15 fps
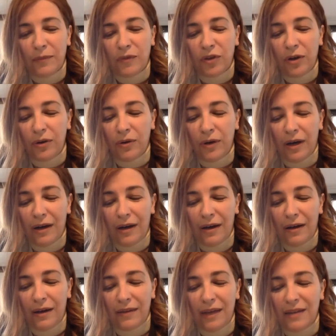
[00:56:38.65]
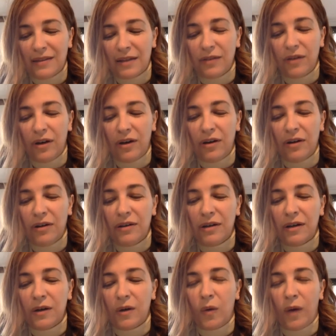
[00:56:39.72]
So that's a long
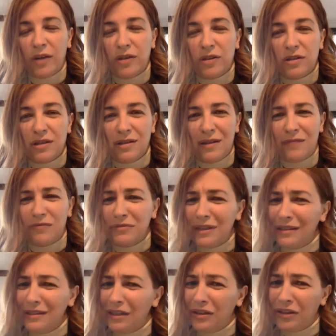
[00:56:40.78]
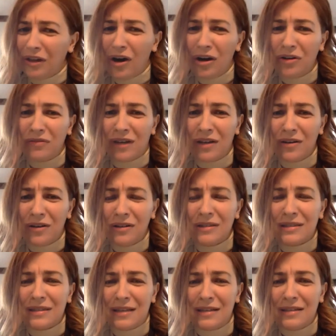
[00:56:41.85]
question, a really long run-on
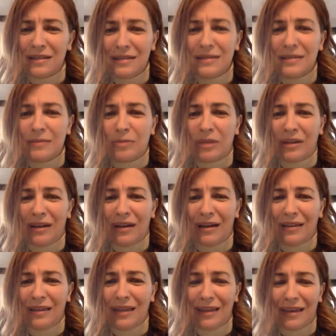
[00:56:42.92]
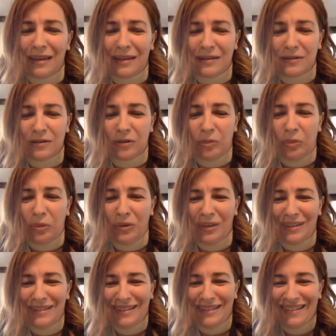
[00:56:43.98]
sentence, but I think it gets to the
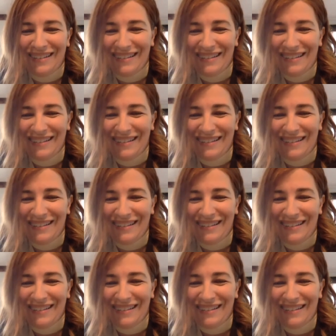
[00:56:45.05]
point.